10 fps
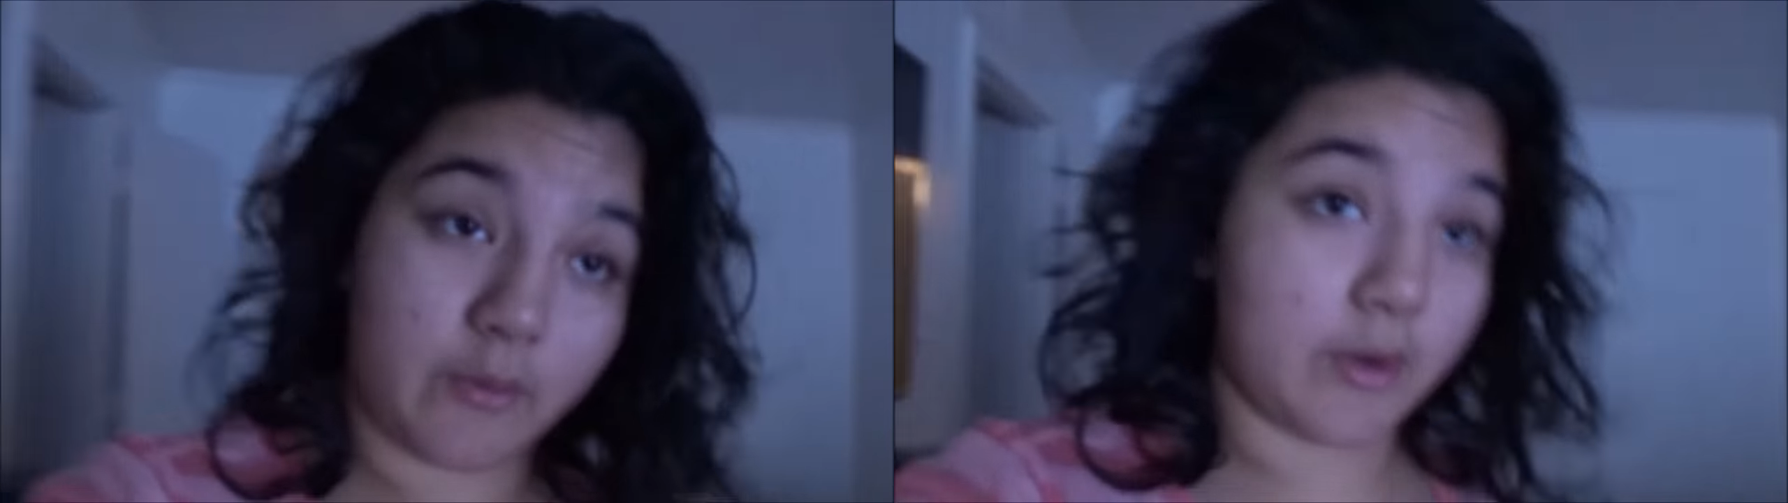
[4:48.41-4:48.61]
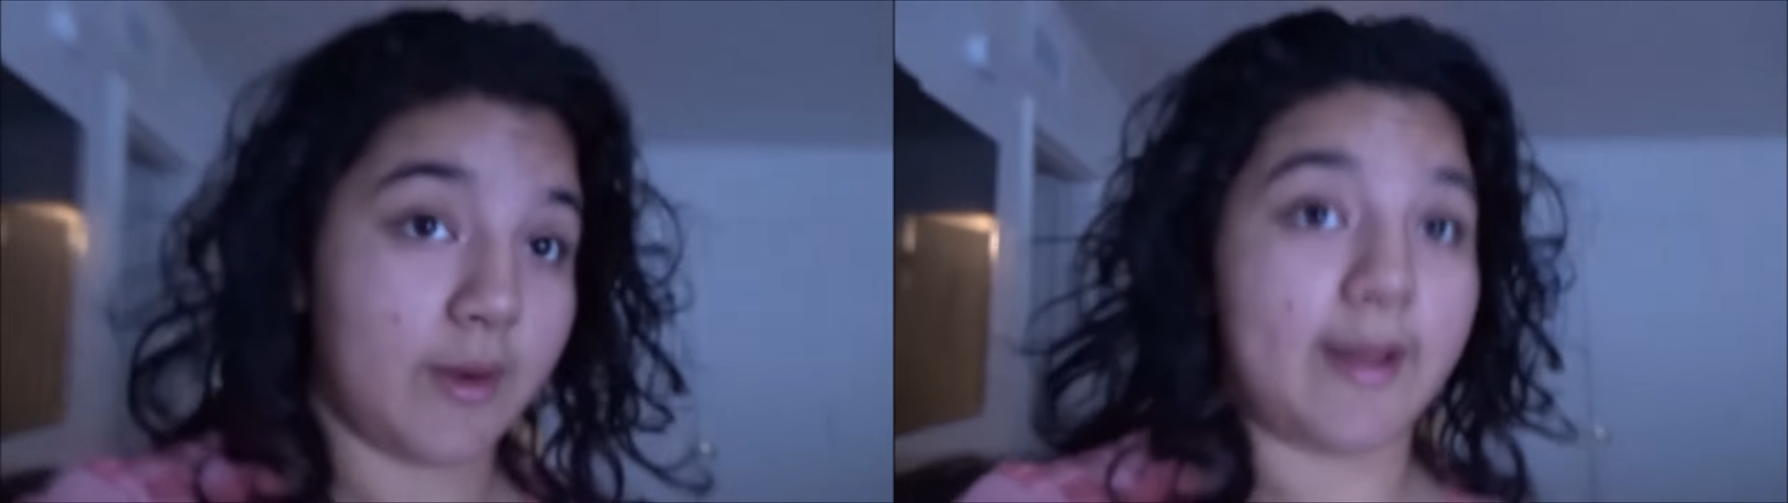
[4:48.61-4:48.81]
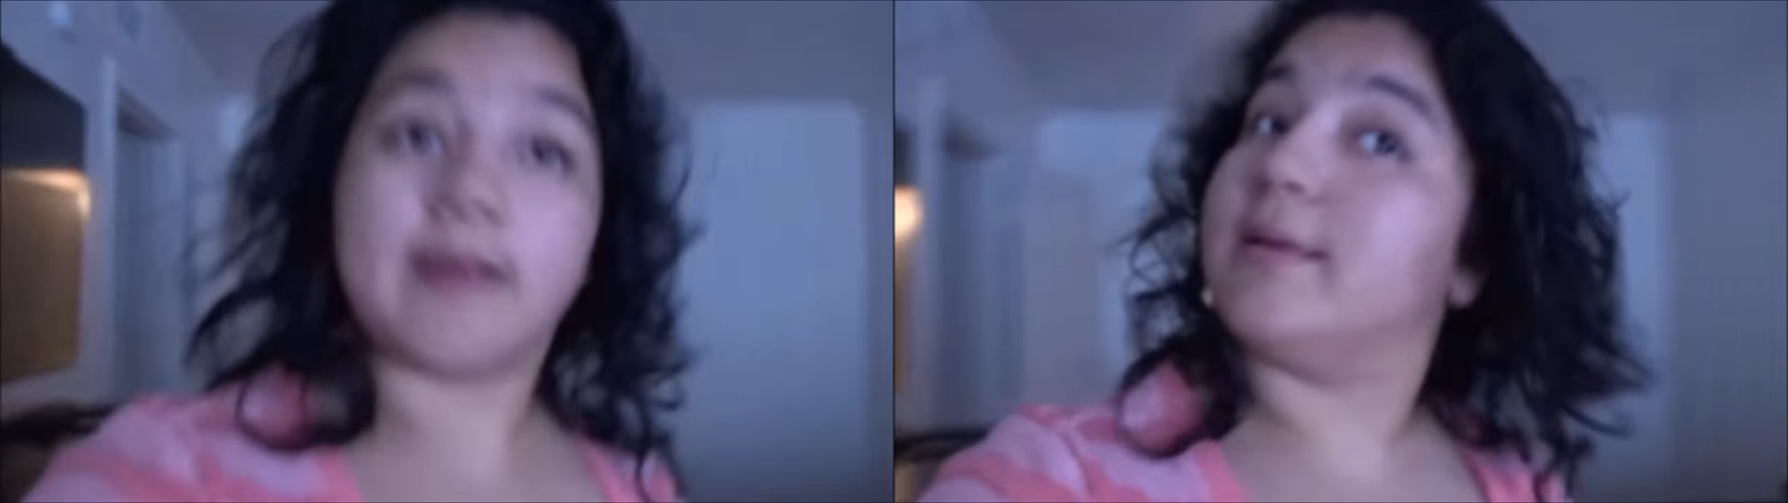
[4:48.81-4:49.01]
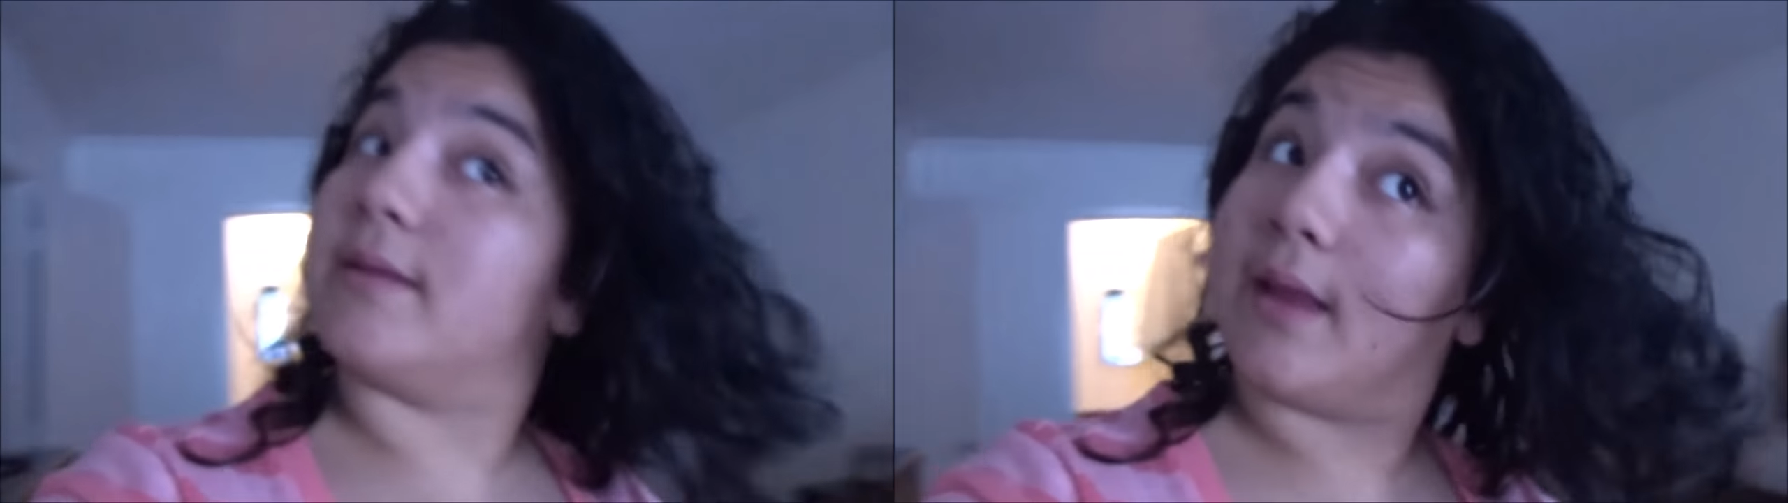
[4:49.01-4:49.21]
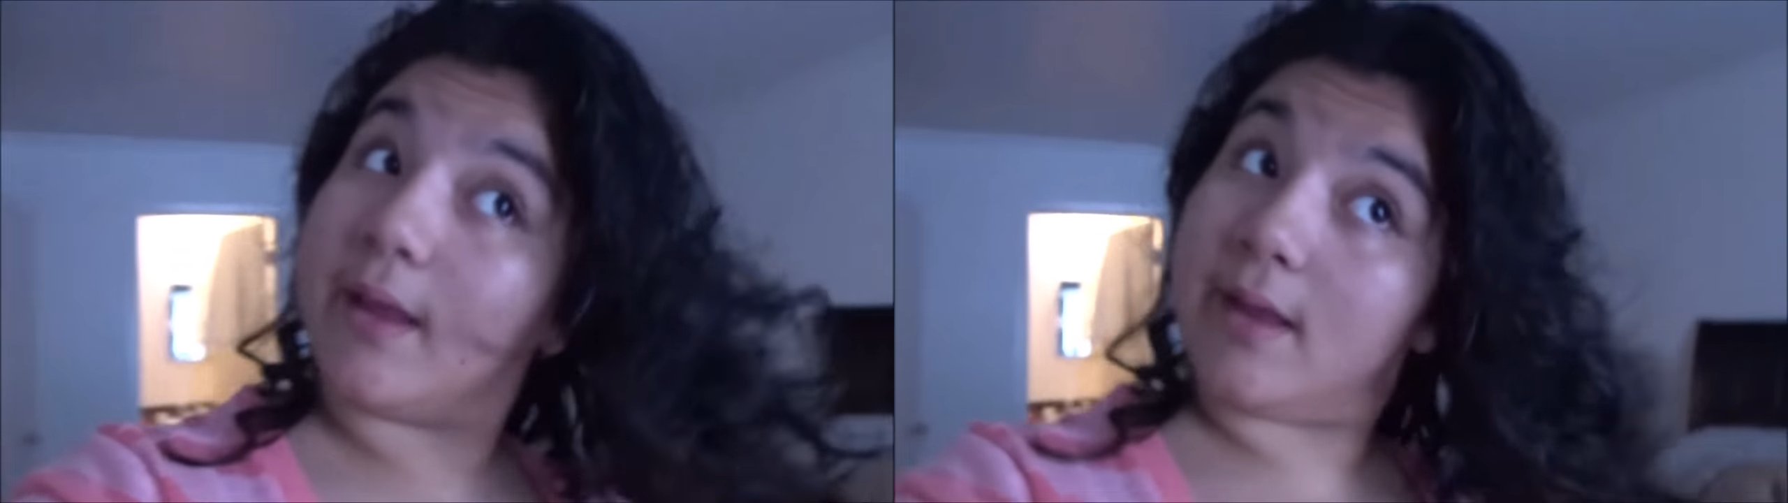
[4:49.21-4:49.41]
you guys,
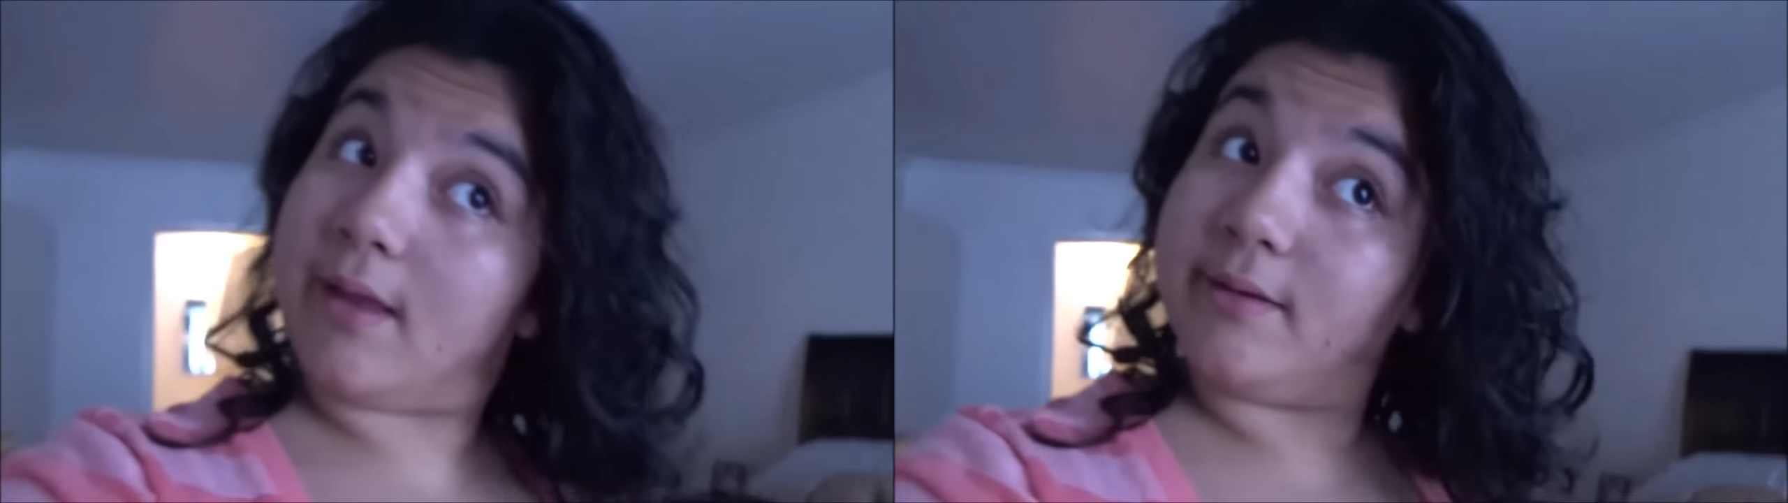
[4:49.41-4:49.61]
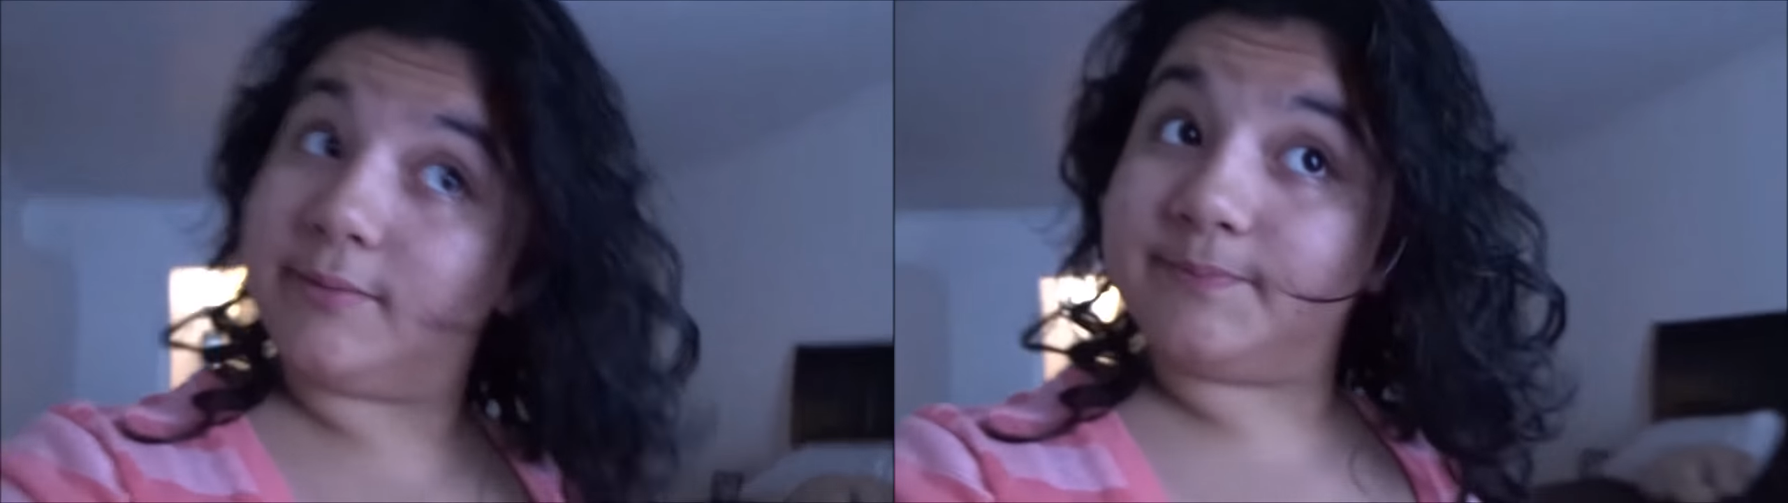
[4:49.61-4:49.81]
and